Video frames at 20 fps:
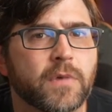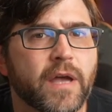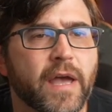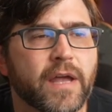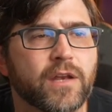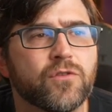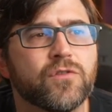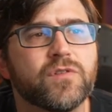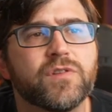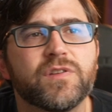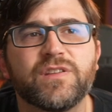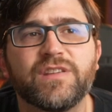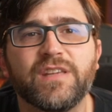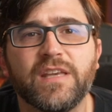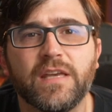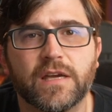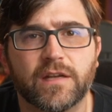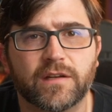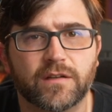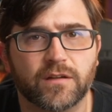And you
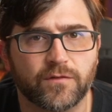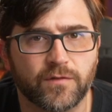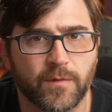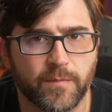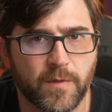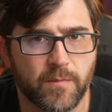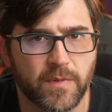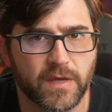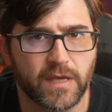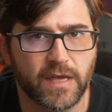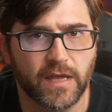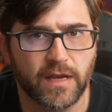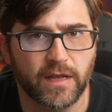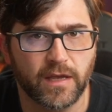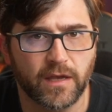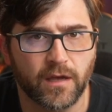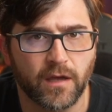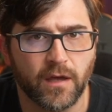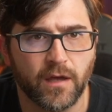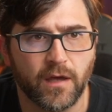see it from the
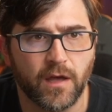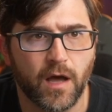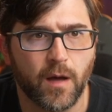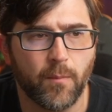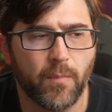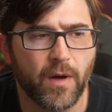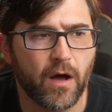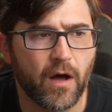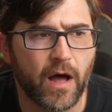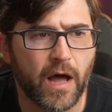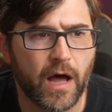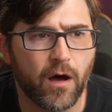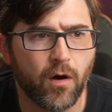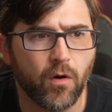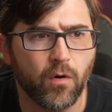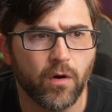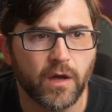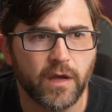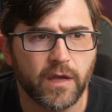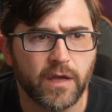beginning about
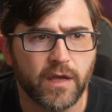how